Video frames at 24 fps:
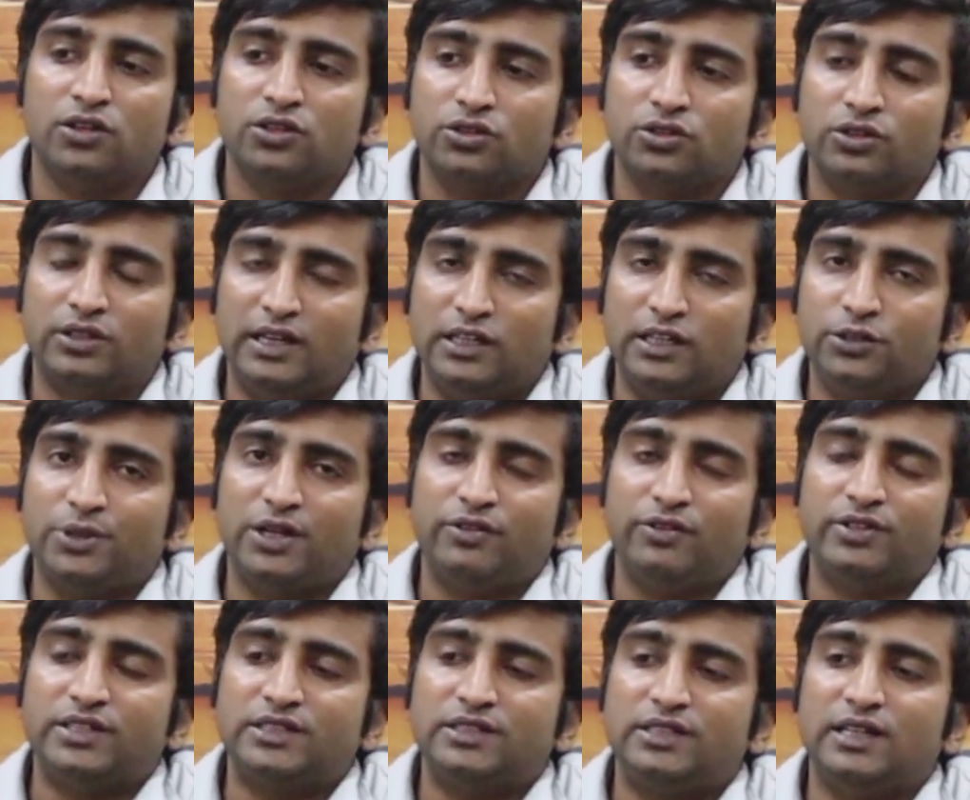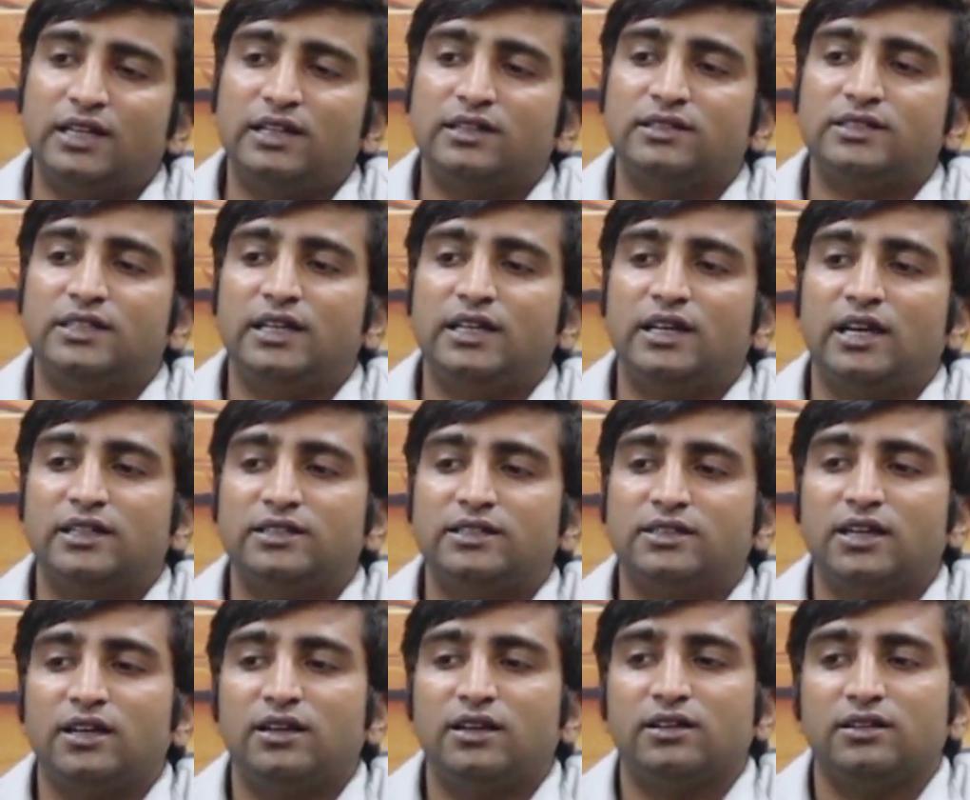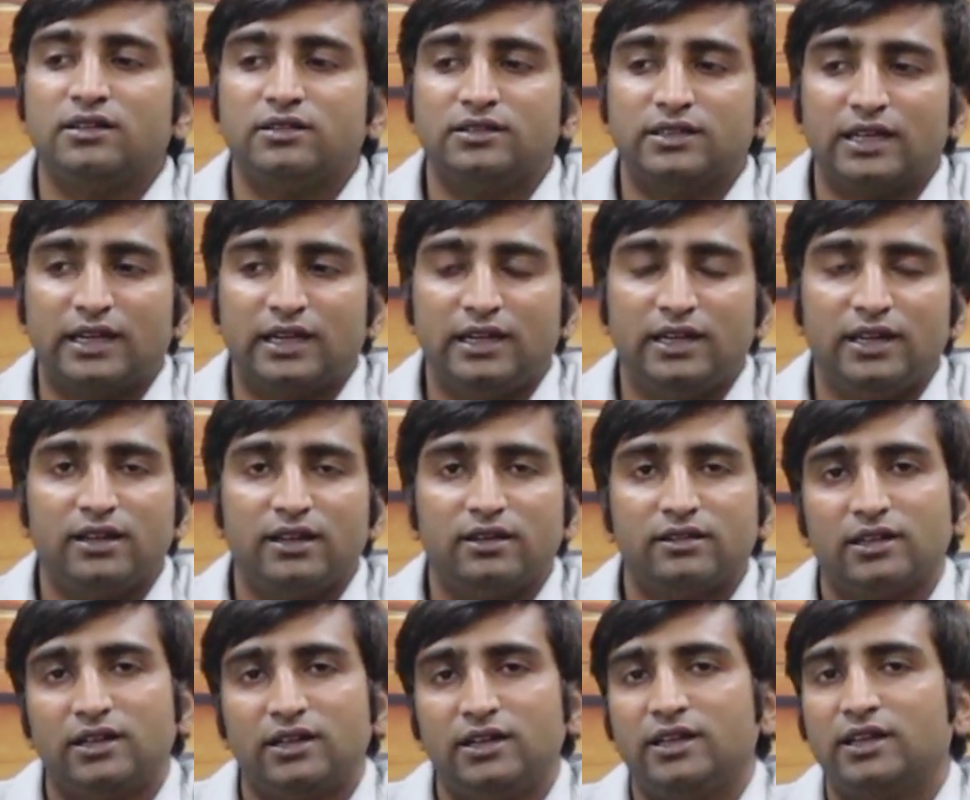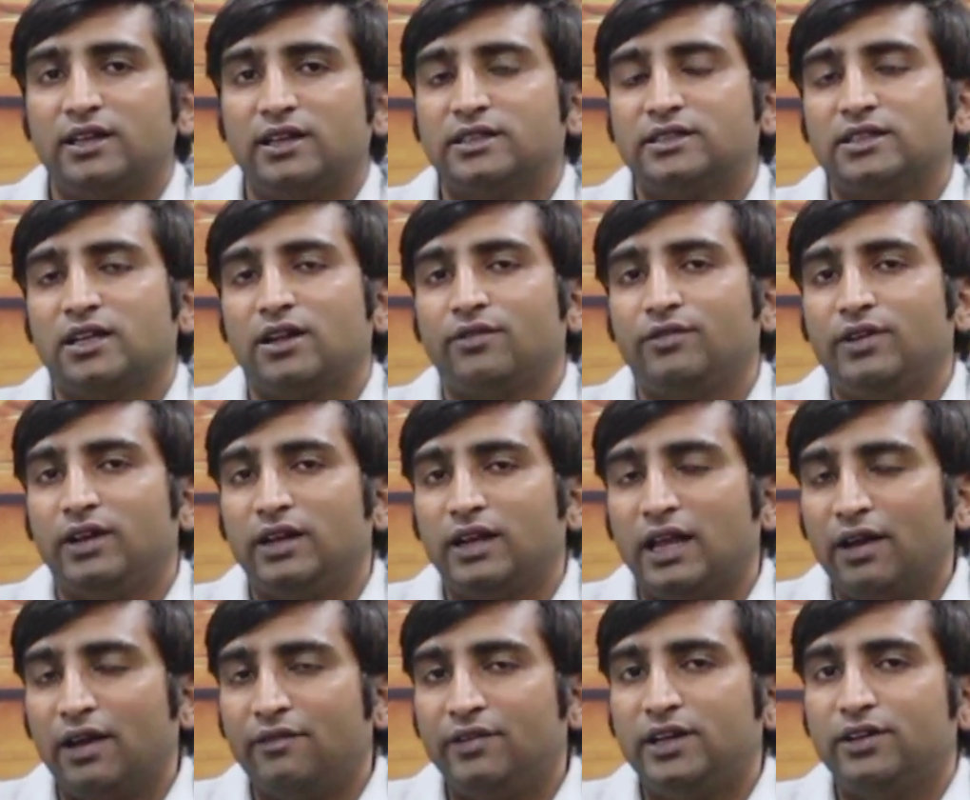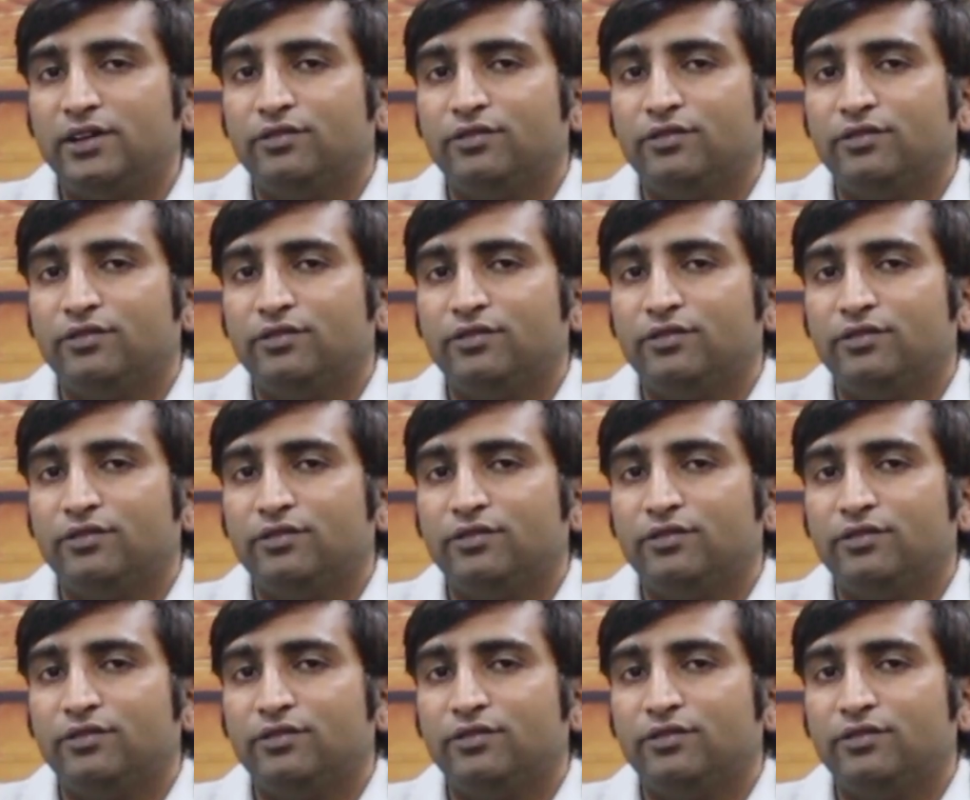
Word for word: So that is why first year C S R, second year, third year S R will have a